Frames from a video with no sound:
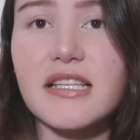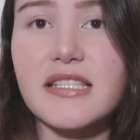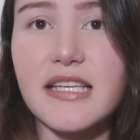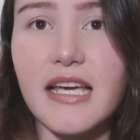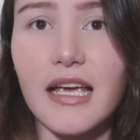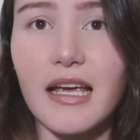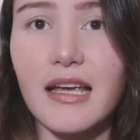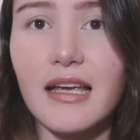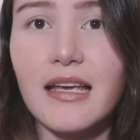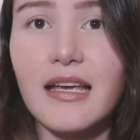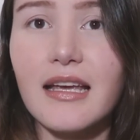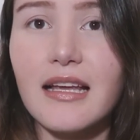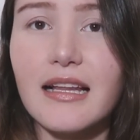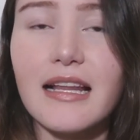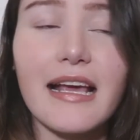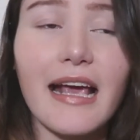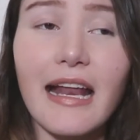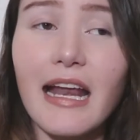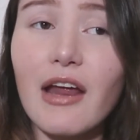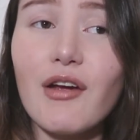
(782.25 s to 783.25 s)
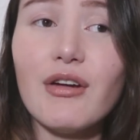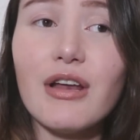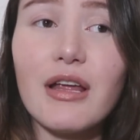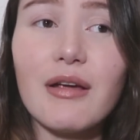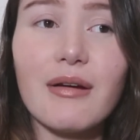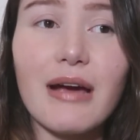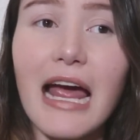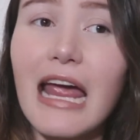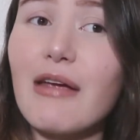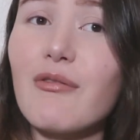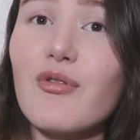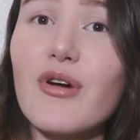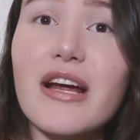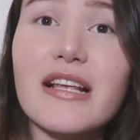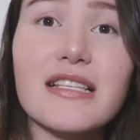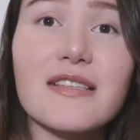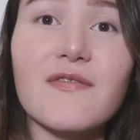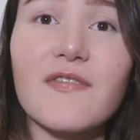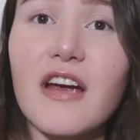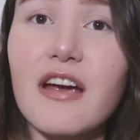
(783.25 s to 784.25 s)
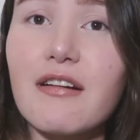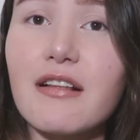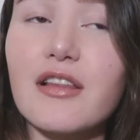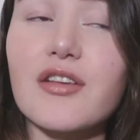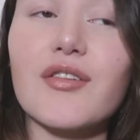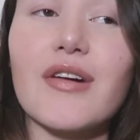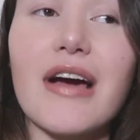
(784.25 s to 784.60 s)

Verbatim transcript: a day. Like, and I only I worked very